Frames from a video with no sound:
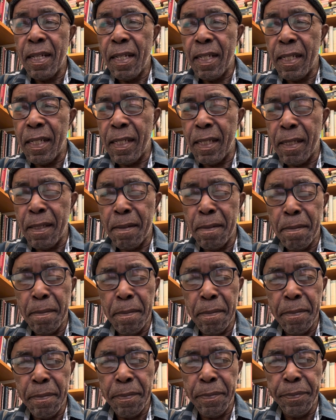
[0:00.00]

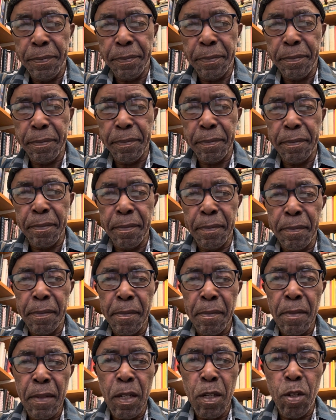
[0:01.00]
or
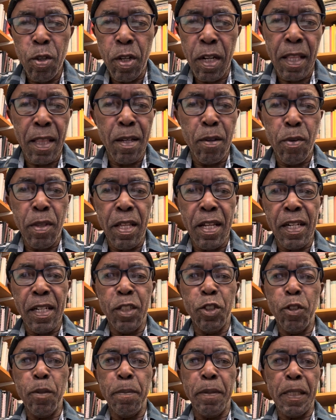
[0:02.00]
rather with a
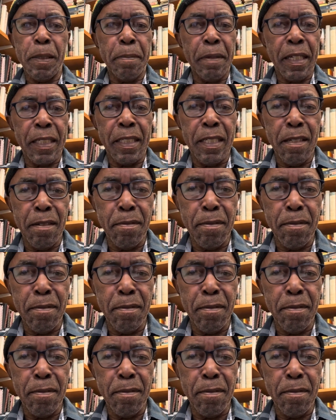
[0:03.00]
racial perspective.